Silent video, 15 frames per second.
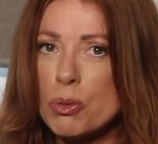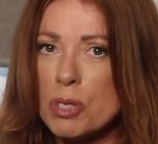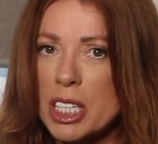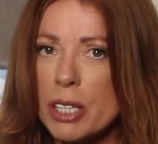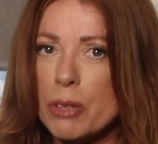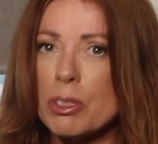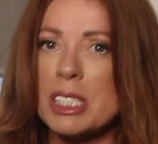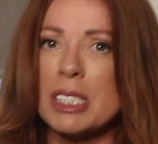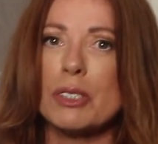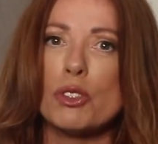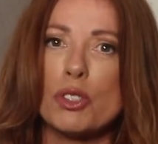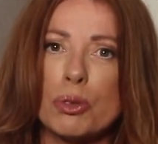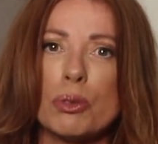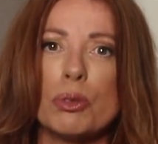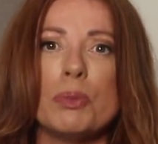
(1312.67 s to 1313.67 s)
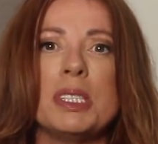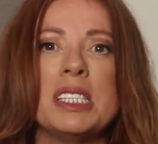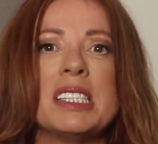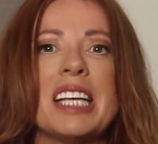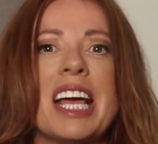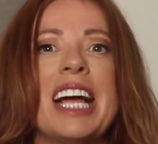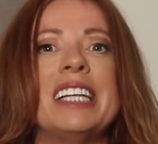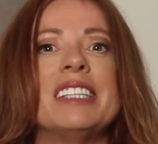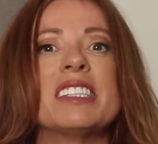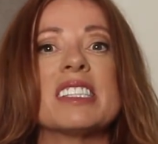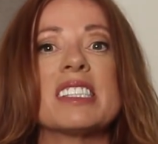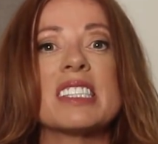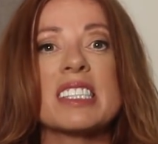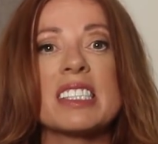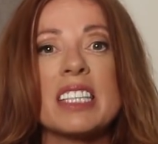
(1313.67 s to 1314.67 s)
terrors and traumas and
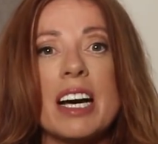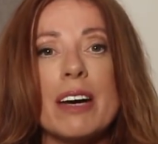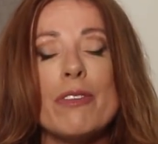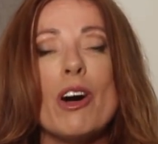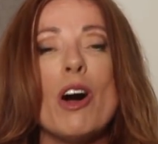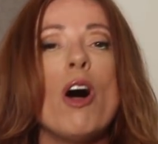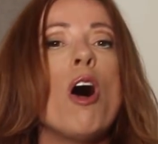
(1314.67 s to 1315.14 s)
discover,